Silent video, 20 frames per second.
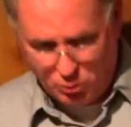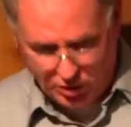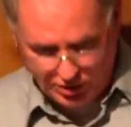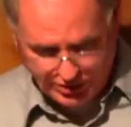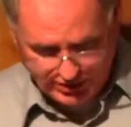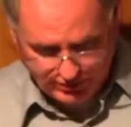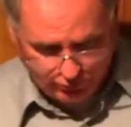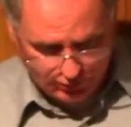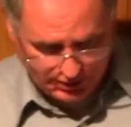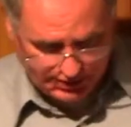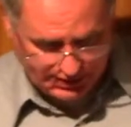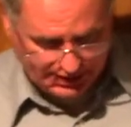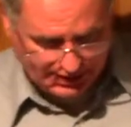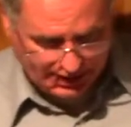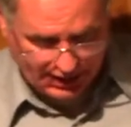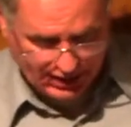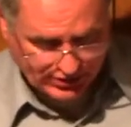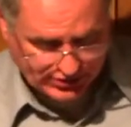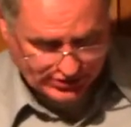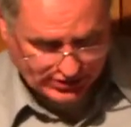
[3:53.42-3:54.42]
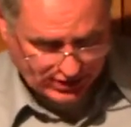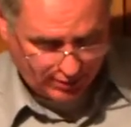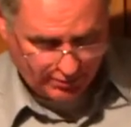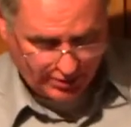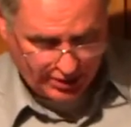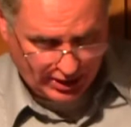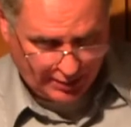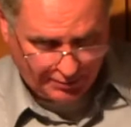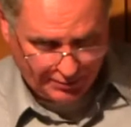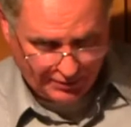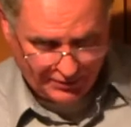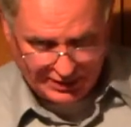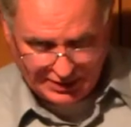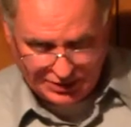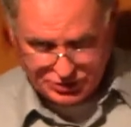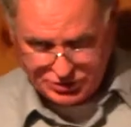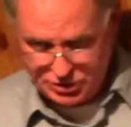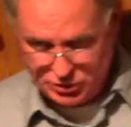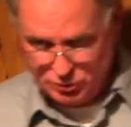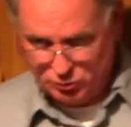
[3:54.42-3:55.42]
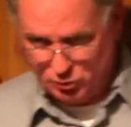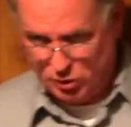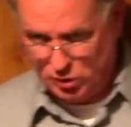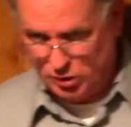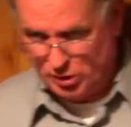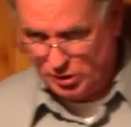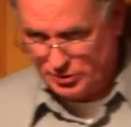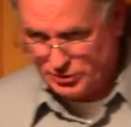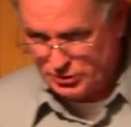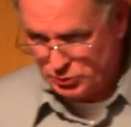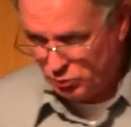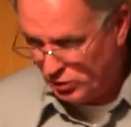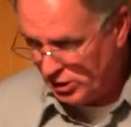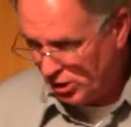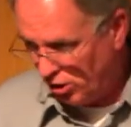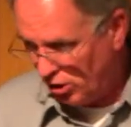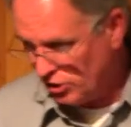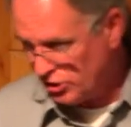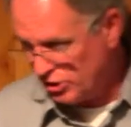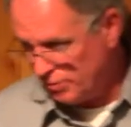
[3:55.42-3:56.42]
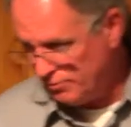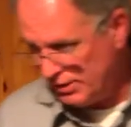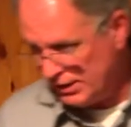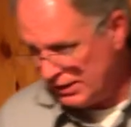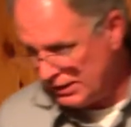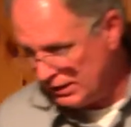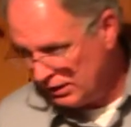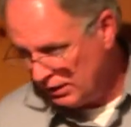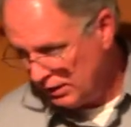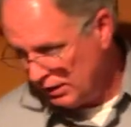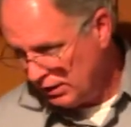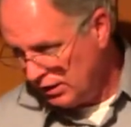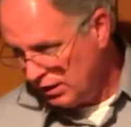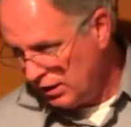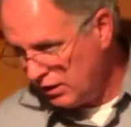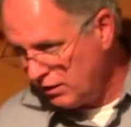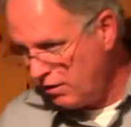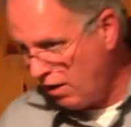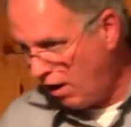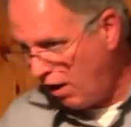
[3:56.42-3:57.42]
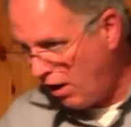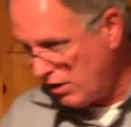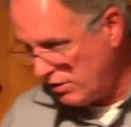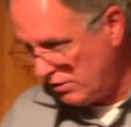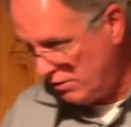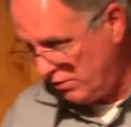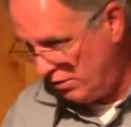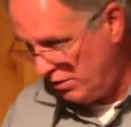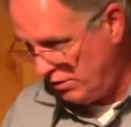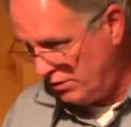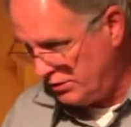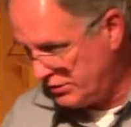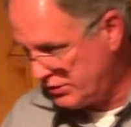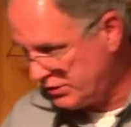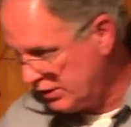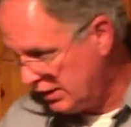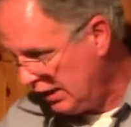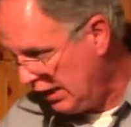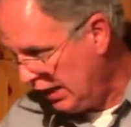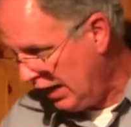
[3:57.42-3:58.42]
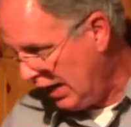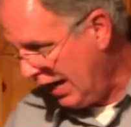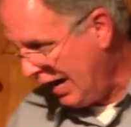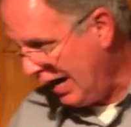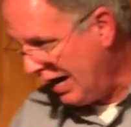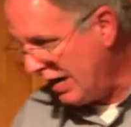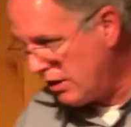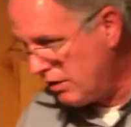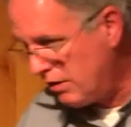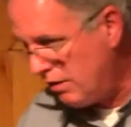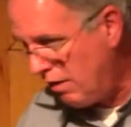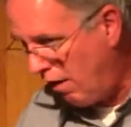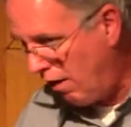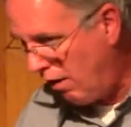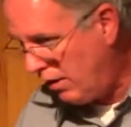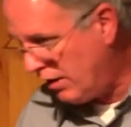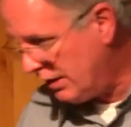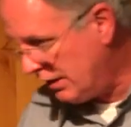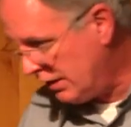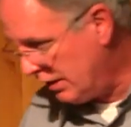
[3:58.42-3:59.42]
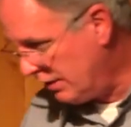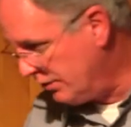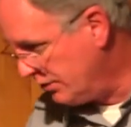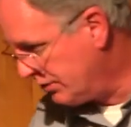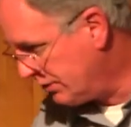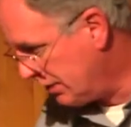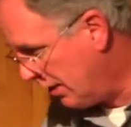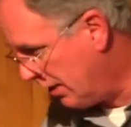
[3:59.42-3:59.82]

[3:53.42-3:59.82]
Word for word: words, if we could kind of sum it up in these two words, we are to be gardeners and guardians